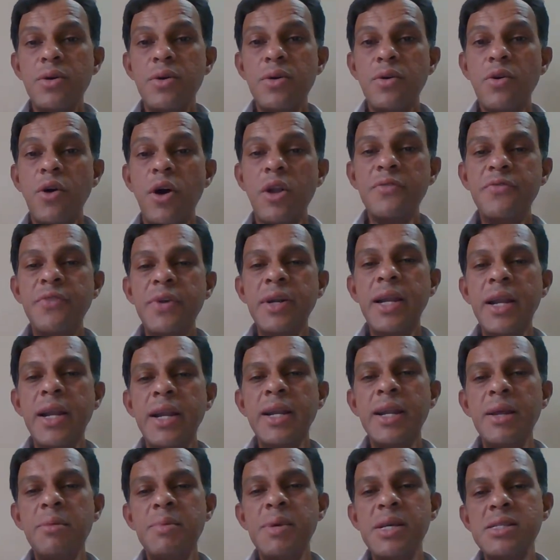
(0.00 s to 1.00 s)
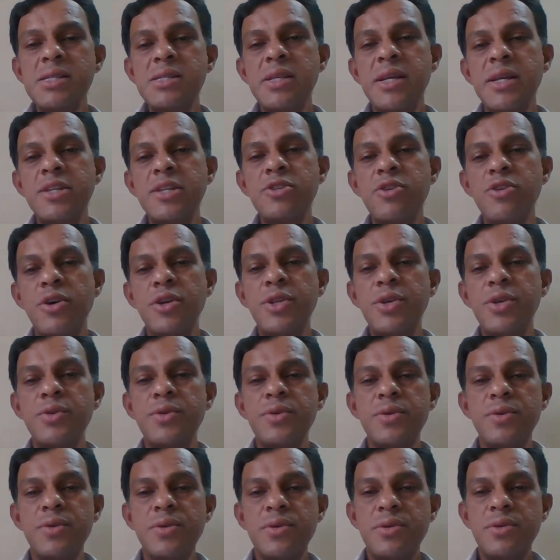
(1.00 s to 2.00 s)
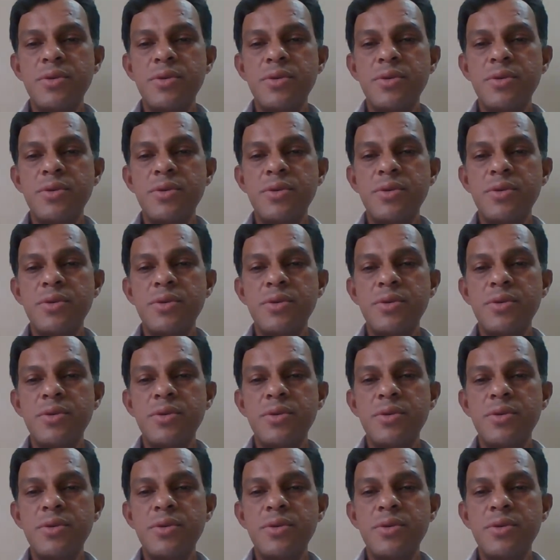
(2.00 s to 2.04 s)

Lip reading: confident a patient on you,